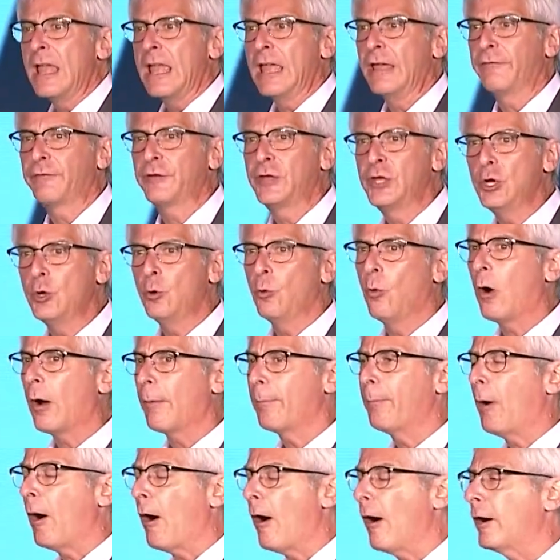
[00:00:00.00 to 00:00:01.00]
if you are
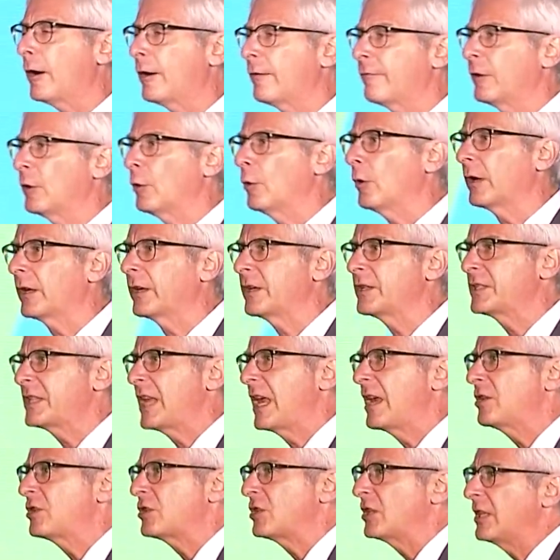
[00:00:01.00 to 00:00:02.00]
part of an
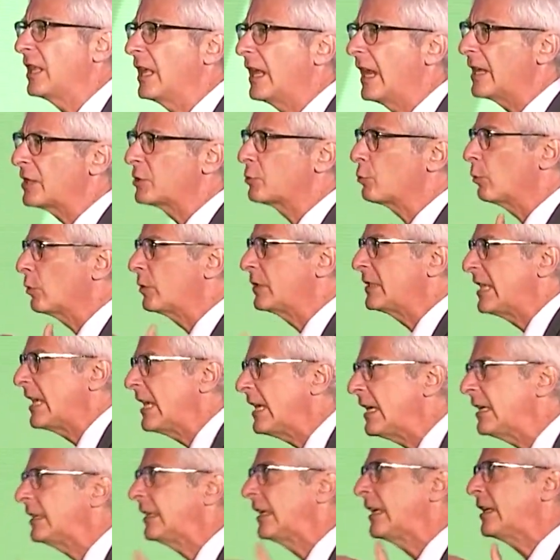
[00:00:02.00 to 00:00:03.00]
organization that has
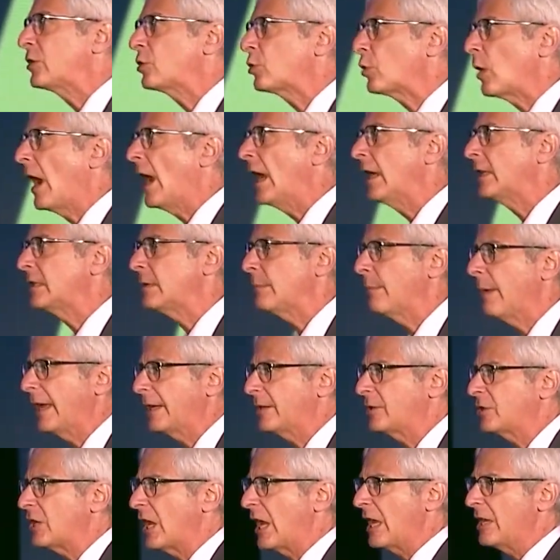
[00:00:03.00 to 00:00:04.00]
routinely tried to
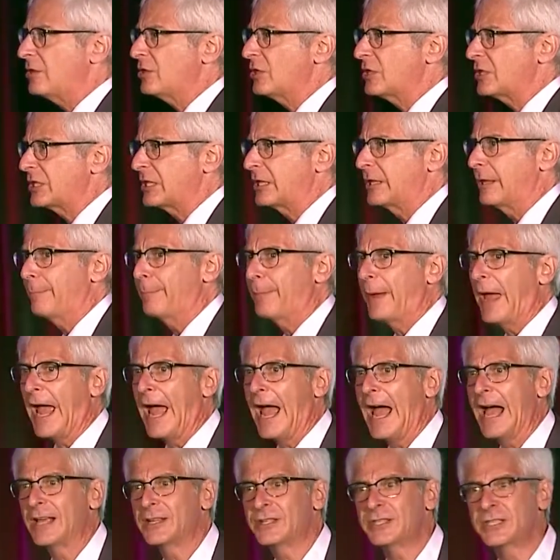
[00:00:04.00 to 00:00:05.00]
make changes in the
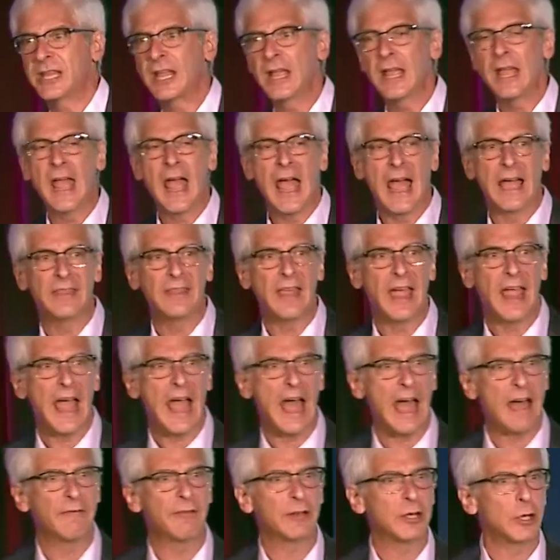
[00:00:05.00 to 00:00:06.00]
past and they
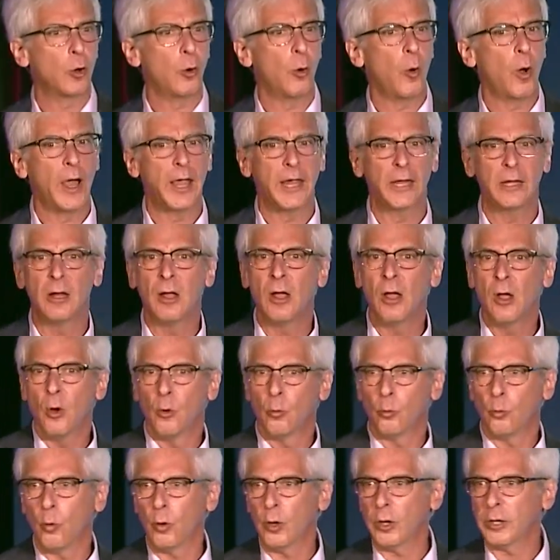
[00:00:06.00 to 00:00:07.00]
haven't quite
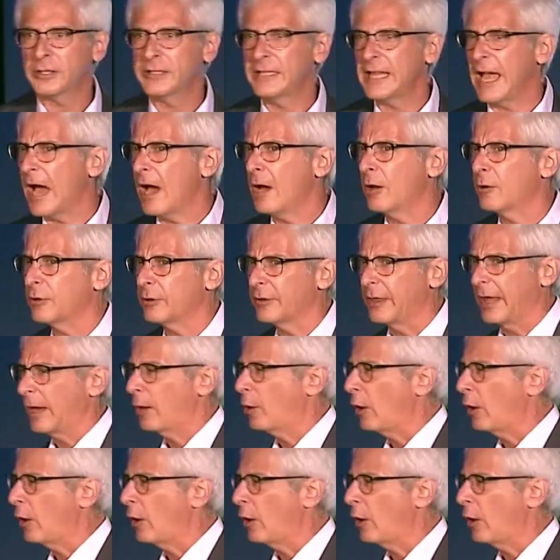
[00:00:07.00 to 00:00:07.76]
worked out or they